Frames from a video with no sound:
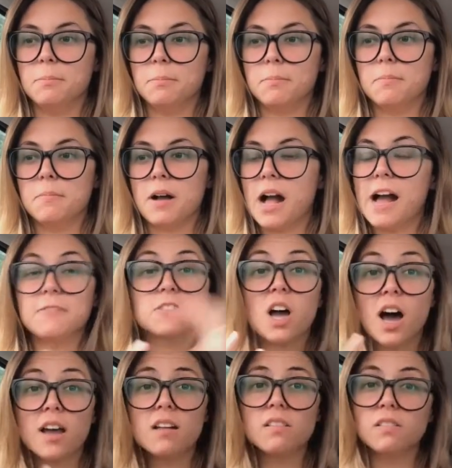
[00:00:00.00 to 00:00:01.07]
I've taught
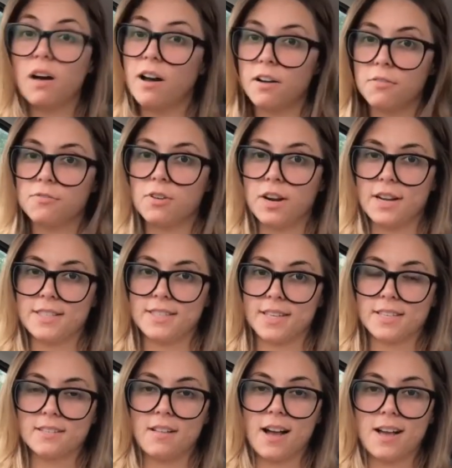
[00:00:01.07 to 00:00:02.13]
a lot of forensics
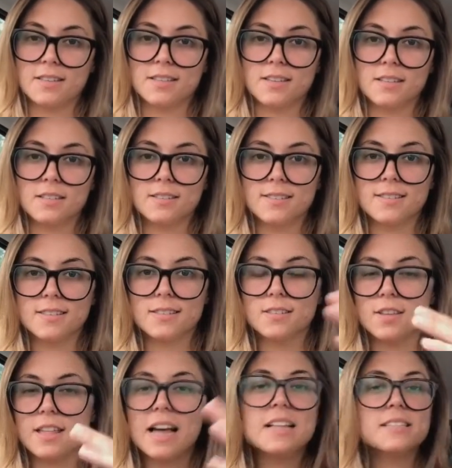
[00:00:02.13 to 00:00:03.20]
classes, so
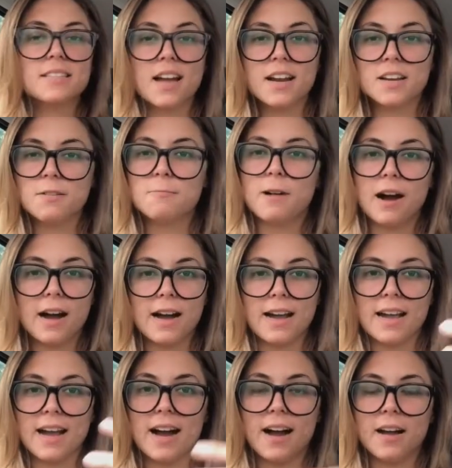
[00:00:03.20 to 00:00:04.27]
that's kind of why
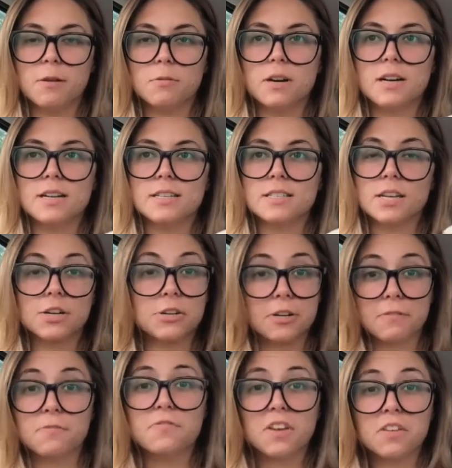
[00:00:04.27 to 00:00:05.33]
I was a good
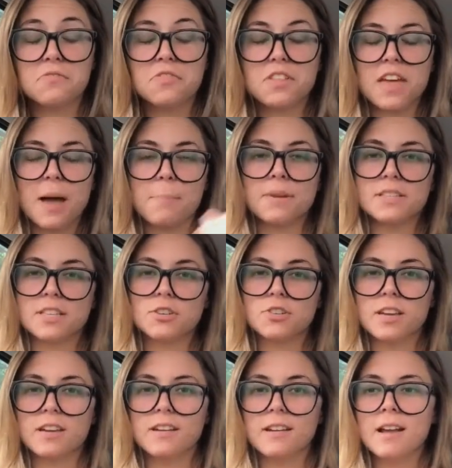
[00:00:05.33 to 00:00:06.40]
fit for that
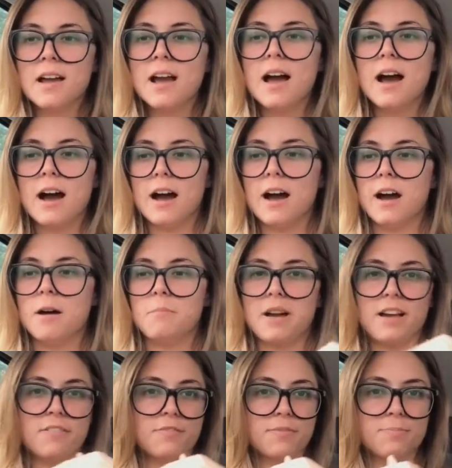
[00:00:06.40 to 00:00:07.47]
position.
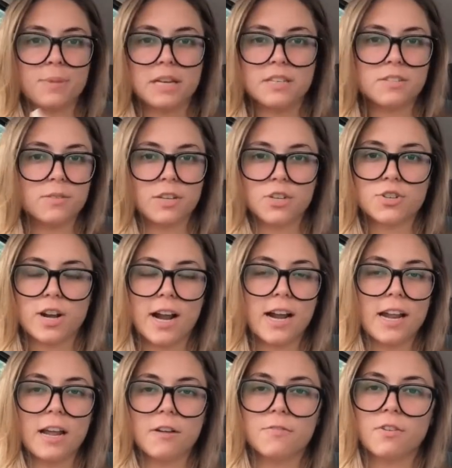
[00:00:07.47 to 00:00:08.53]
I've been doing
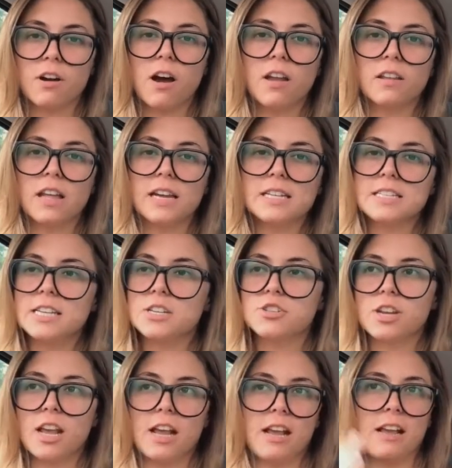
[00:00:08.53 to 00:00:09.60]
training for online
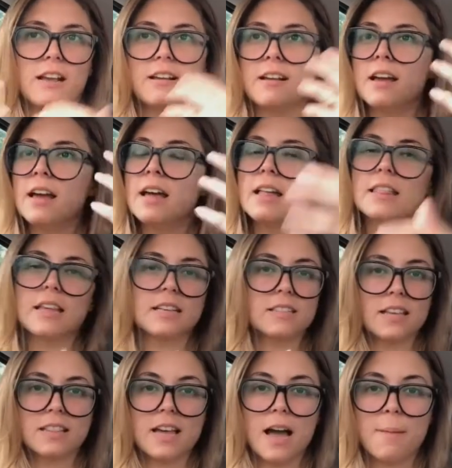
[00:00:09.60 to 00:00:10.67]
teaching, things like
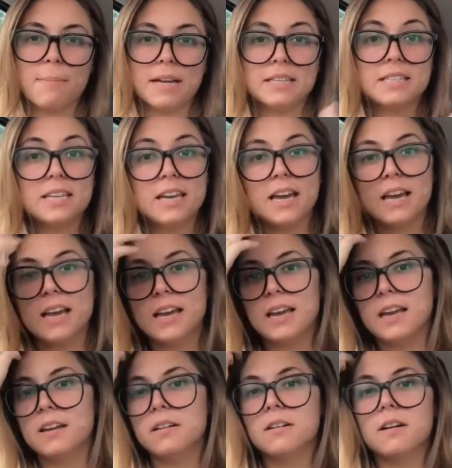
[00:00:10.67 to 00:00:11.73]
that. My
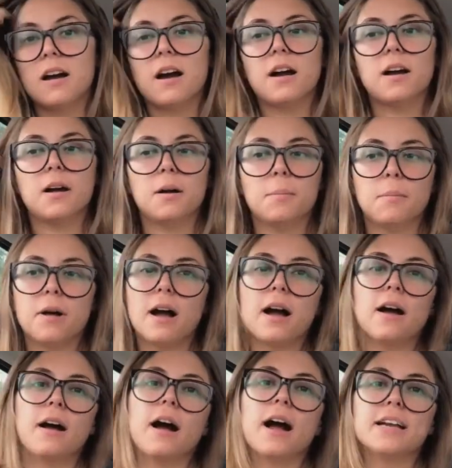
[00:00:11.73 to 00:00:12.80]
TA,
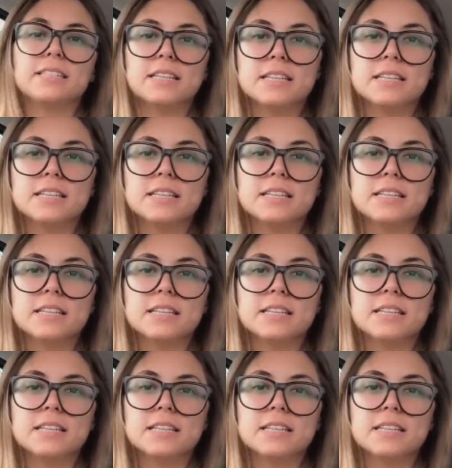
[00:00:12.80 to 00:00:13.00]
I did